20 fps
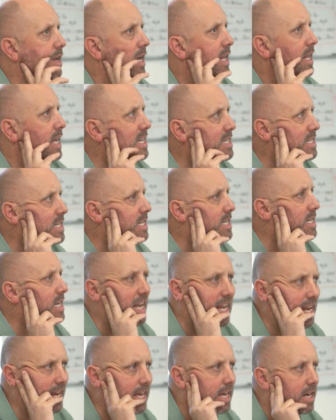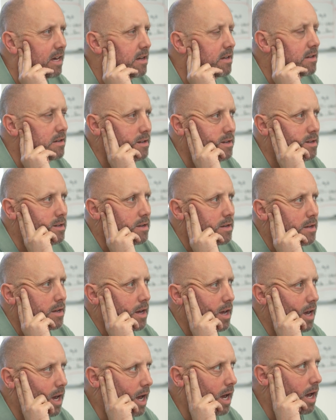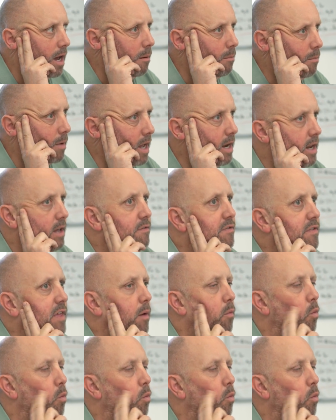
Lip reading: it isn't clear. And if they